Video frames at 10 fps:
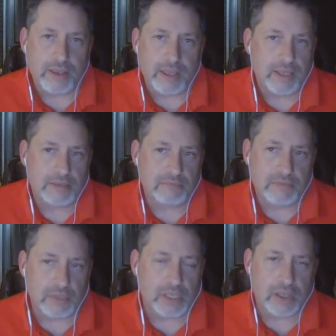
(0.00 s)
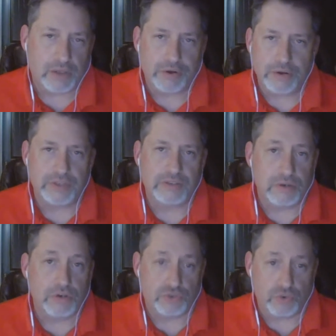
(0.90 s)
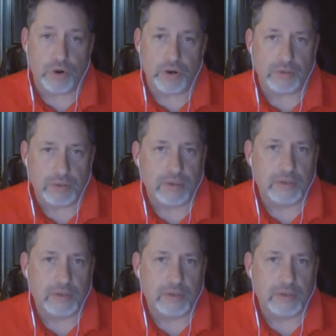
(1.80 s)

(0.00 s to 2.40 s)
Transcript: and the killer is short,